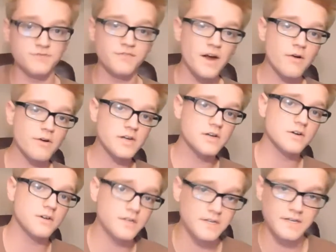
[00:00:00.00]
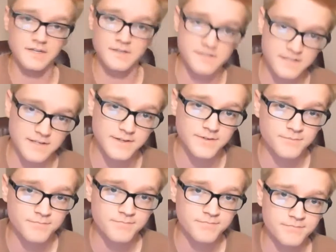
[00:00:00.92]
very good indeed.
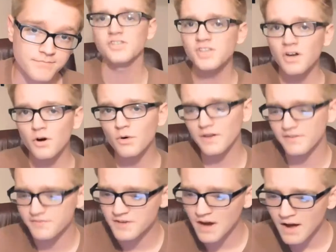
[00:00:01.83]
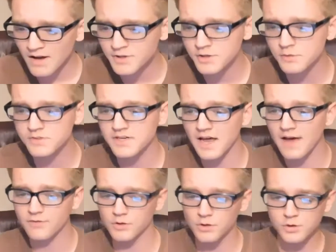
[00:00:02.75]
So if God used
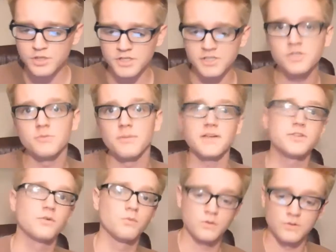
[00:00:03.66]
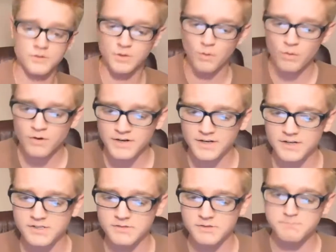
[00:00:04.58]
evolution to make the world's
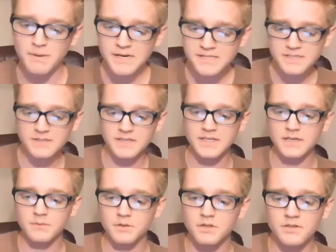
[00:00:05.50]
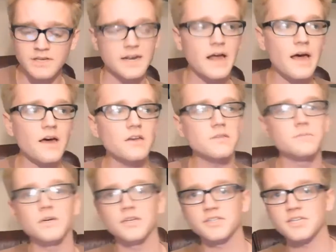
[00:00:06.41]
organisms, basically he would look at
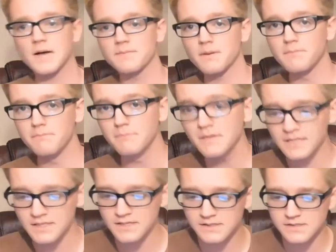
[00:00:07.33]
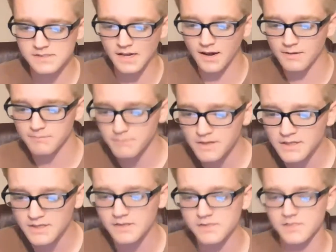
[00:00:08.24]
Adam on top of millions and
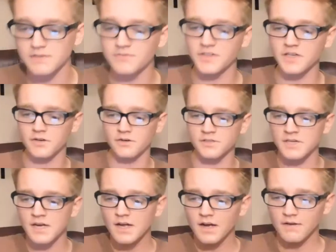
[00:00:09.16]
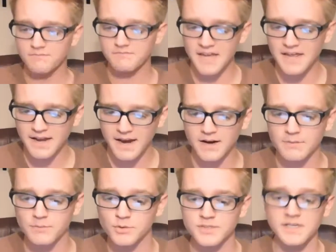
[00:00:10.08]
millions of years of dead
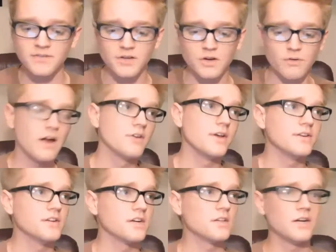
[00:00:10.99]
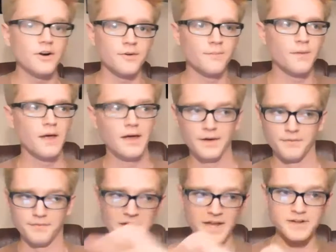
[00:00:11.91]
animals in the ground and declare,
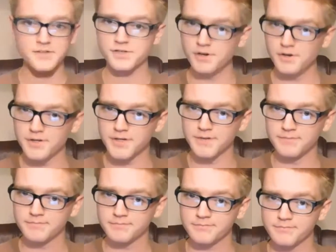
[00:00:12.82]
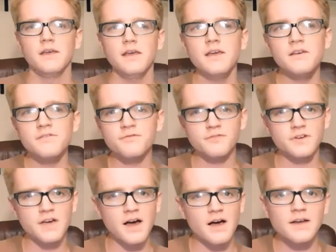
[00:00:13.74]
that is good. If
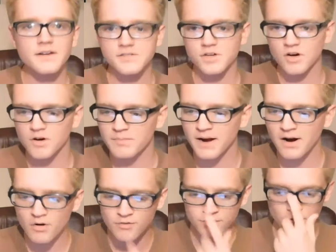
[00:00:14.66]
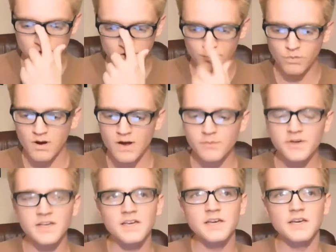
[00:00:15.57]
God is all-powerful, then why would
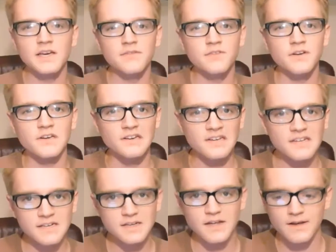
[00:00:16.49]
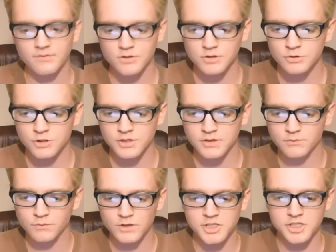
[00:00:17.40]
he even need
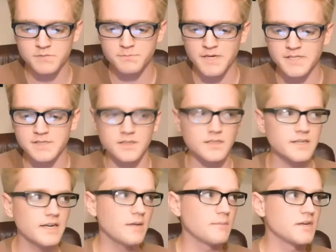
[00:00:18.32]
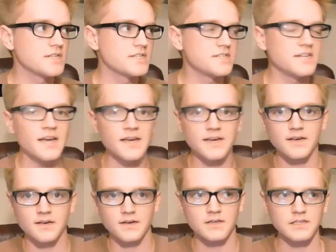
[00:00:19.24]
evolution, which is basically a mistake
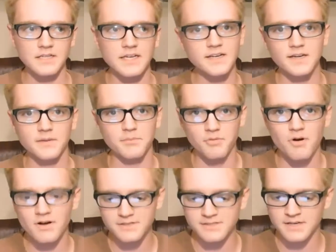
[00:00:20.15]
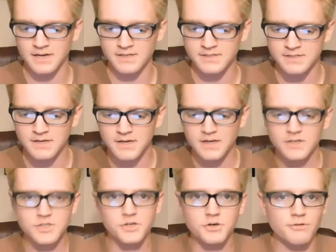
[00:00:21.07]
cleaning process
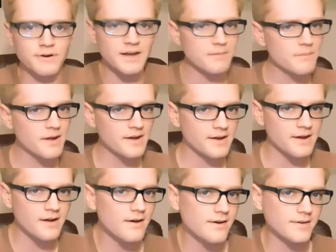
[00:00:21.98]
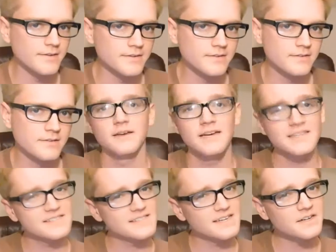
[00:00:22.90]
to create mankind?
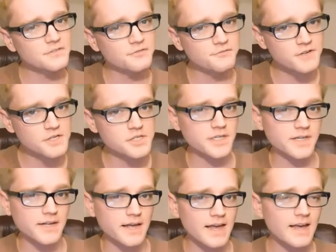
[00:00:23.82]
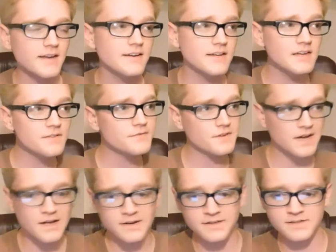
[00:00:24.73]
It's inefficient, and if
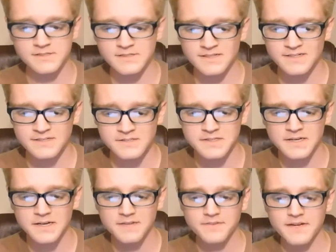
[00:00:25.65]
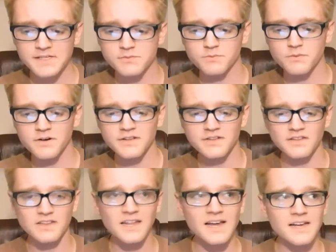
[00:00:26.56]
God exists, that's one of the
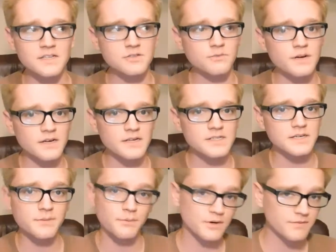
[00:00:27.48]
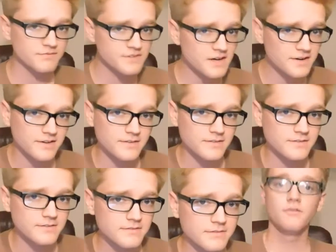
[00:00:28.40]
last ways he would have done it.
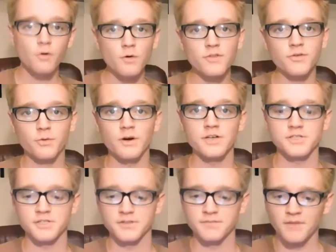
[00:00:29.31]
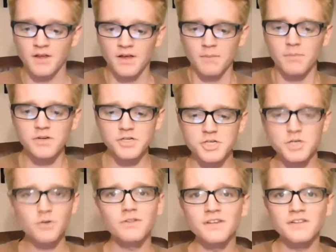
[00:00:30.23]
Fourth question. But
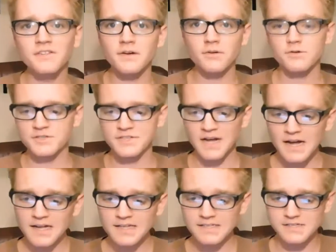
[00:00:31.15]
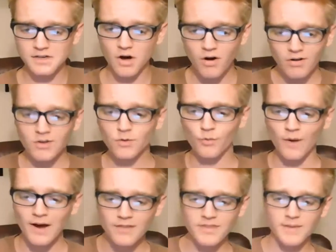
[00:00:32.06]
surely there are signs all
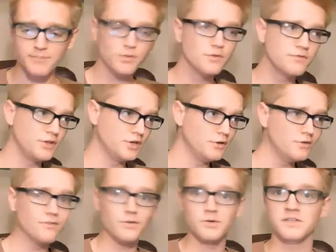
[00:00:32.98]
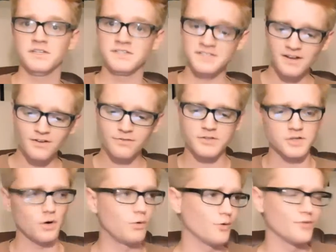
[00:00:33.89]
around that prove the universe itself is
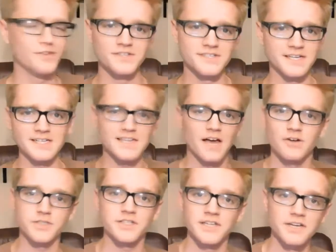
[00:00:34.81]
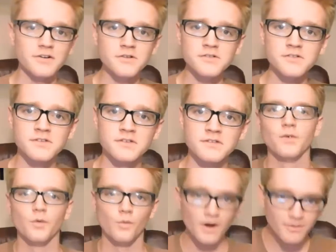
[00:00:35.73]
older than 6,000 years?
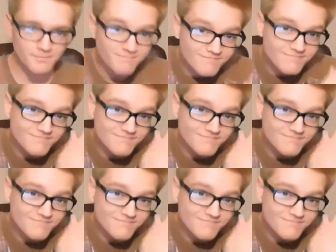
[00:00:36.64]
Well,